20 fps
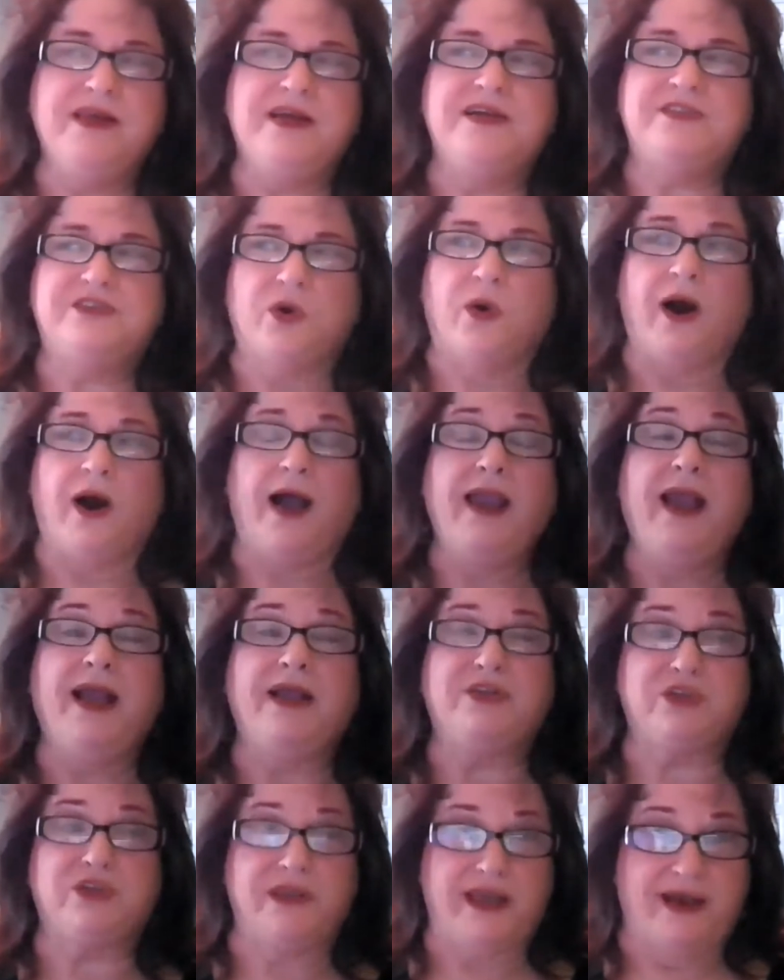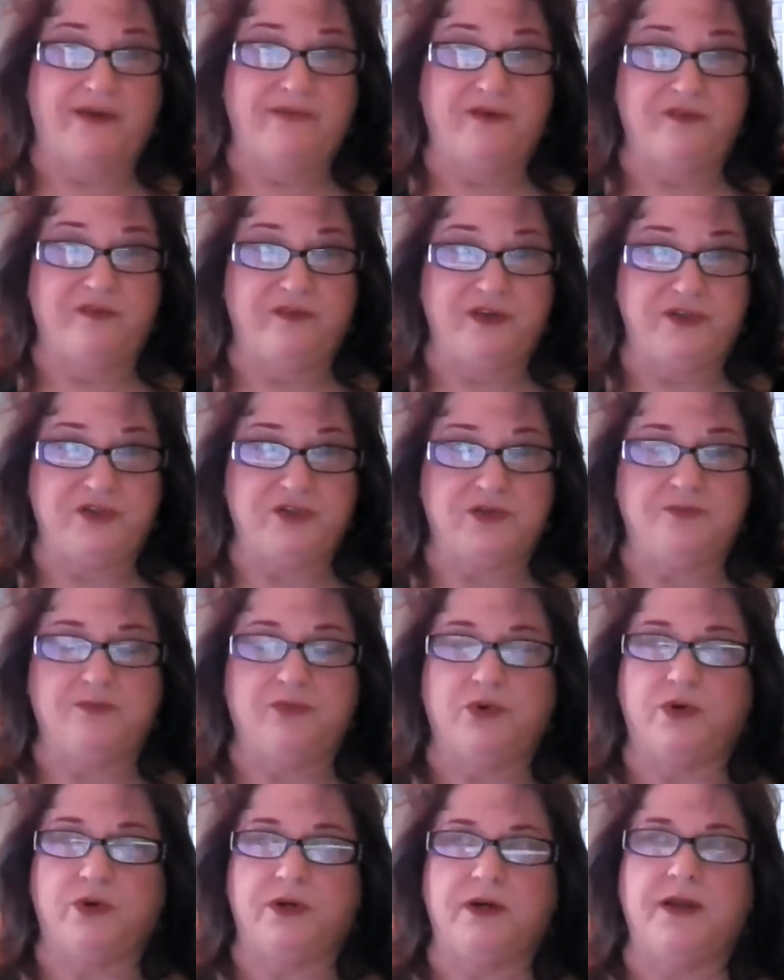So I actually have a vision
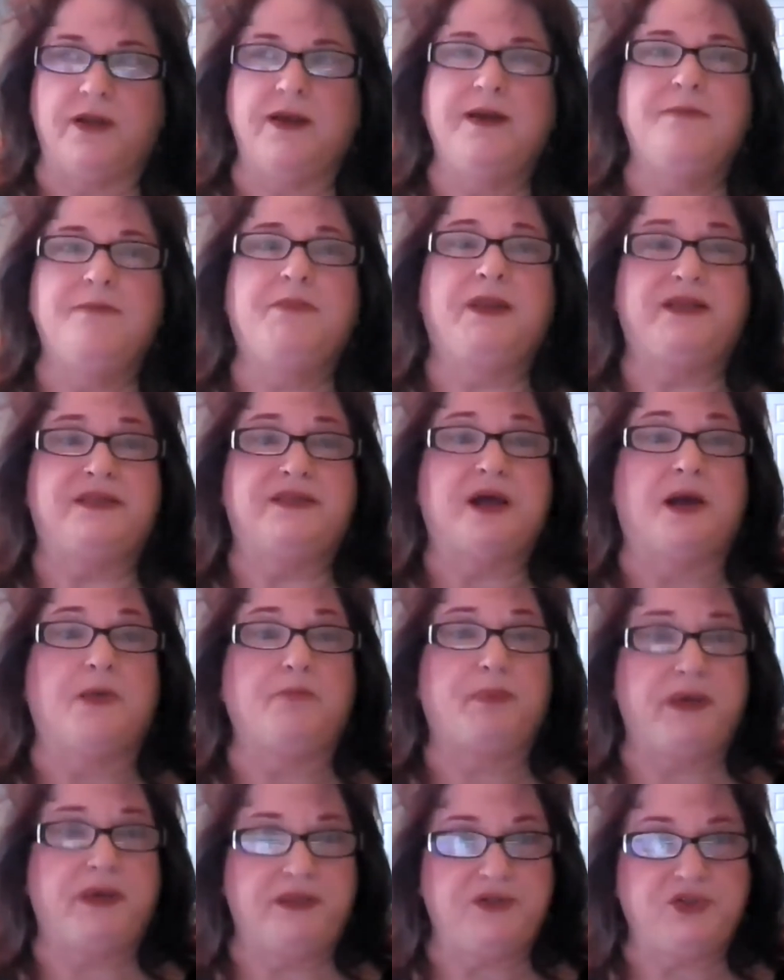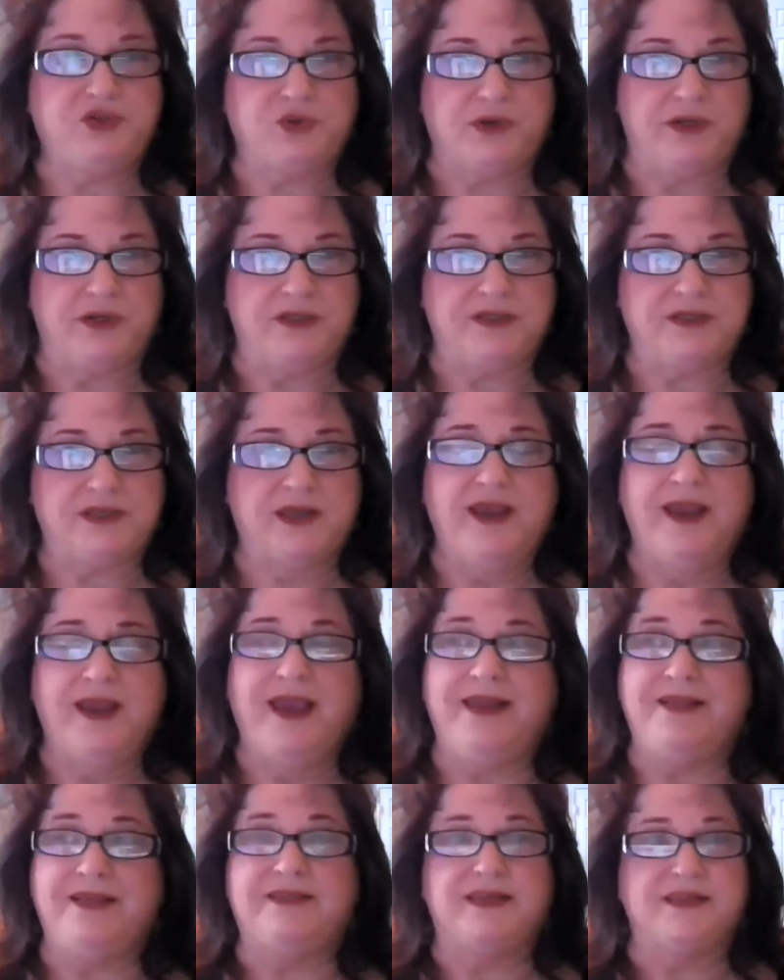board, but it's on Pinterest,
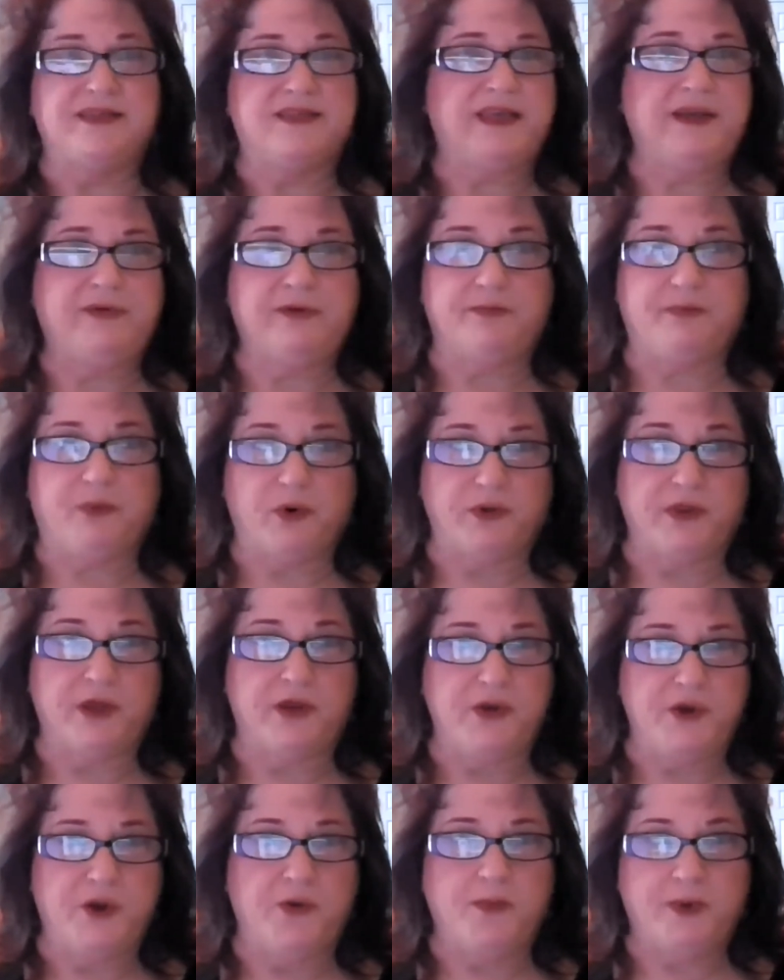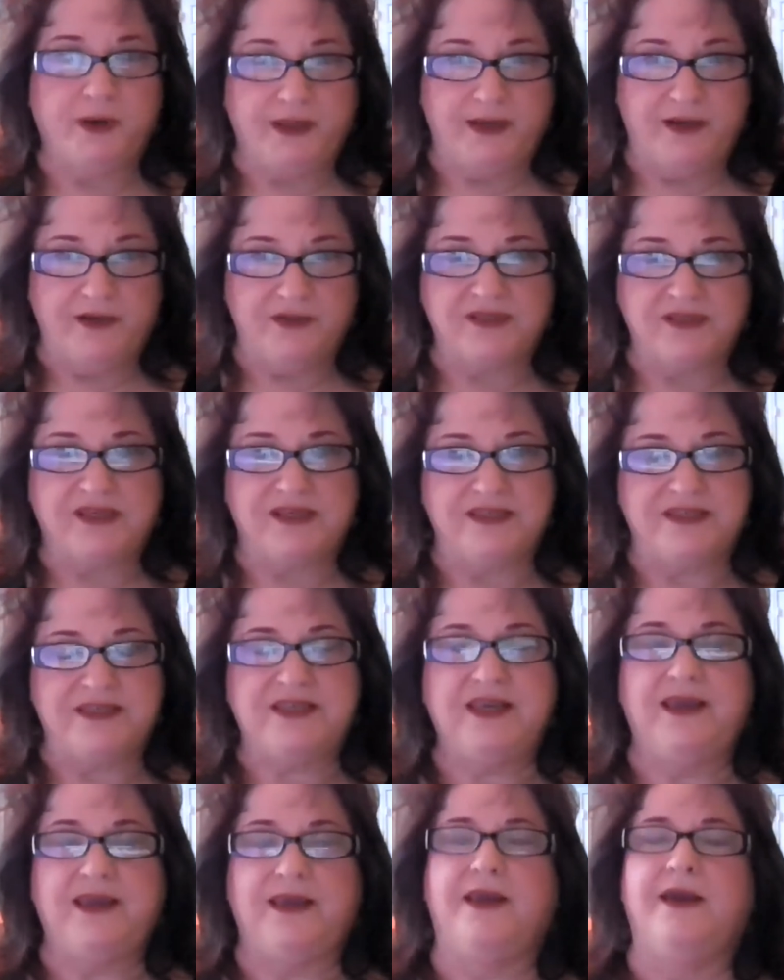and it's a secret board that nobody else can
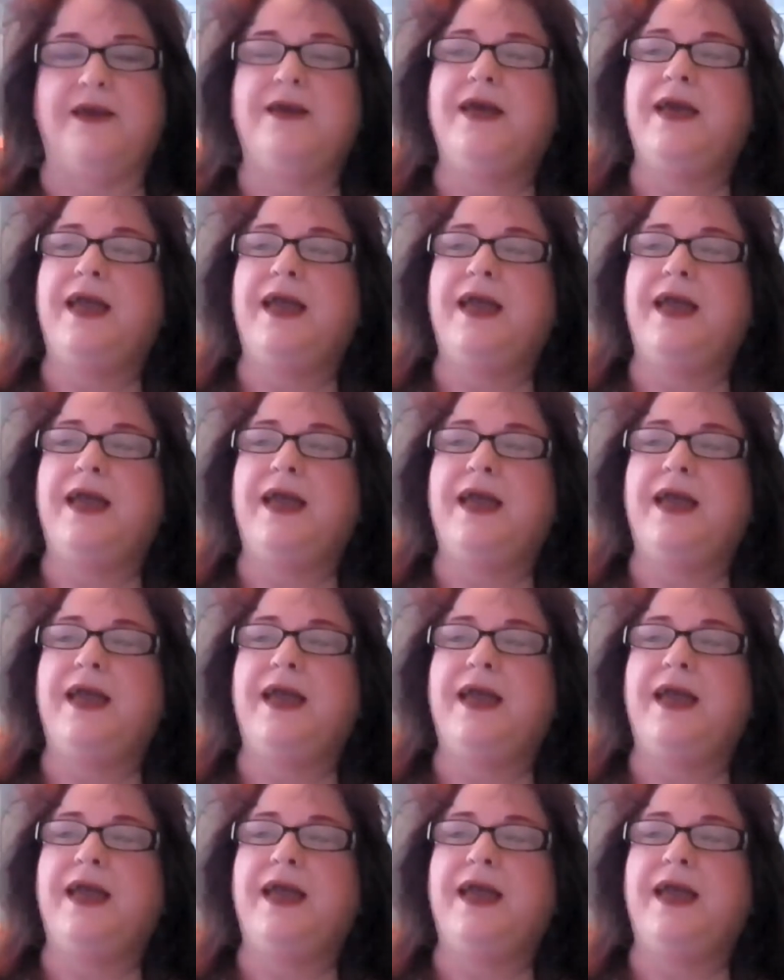see.